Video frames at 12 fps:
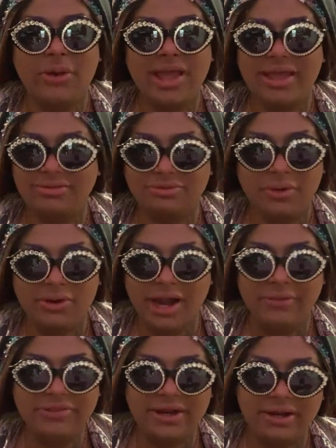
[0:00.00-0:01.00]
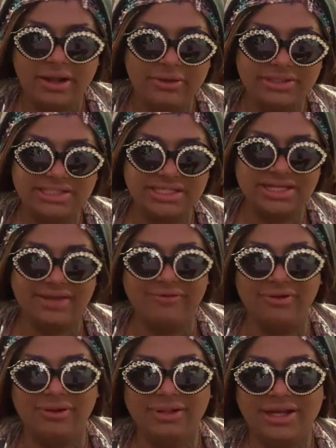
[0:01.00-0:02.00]
it out there. Oh, it's the
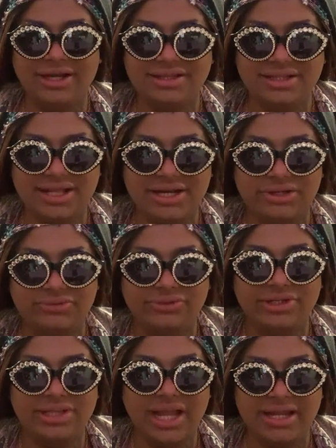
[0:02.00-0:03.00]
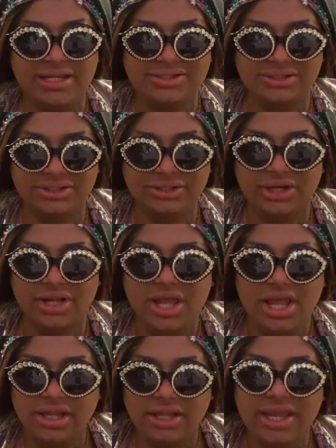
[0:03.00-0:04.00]
devil. Anything they don't realize or
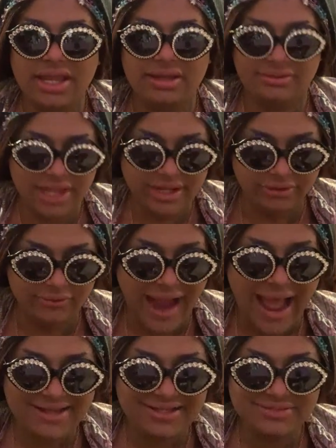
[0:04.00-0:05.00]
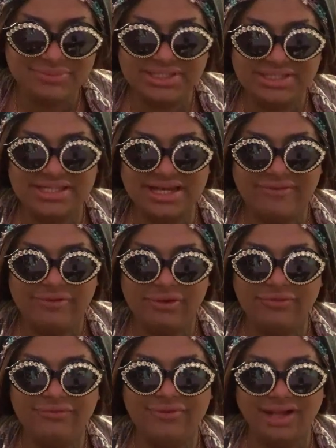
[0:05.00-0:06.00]
can't, like, grasp, it's the
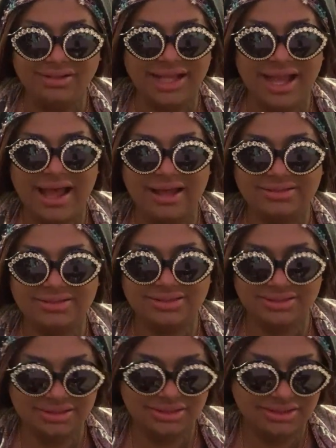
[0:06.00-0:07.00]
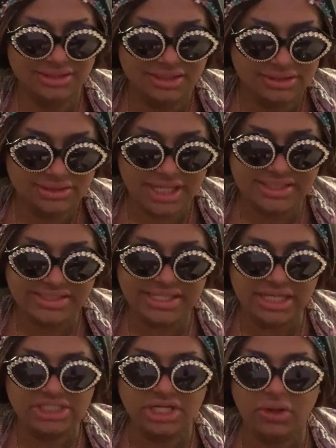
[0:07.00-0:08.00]
devil. Fuck that. That's
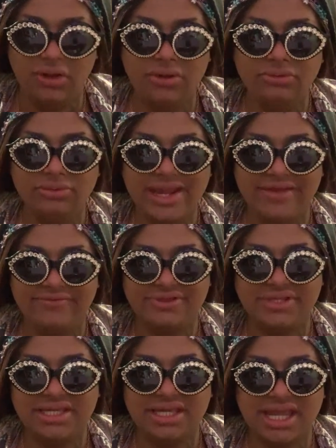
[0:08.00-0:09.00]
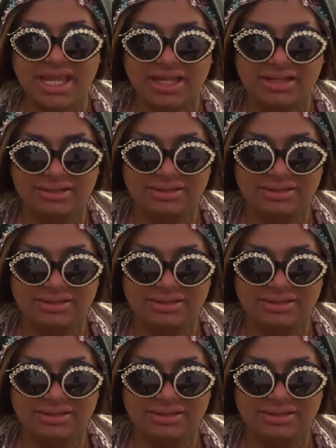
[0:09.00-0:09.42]
such an old way of thinking.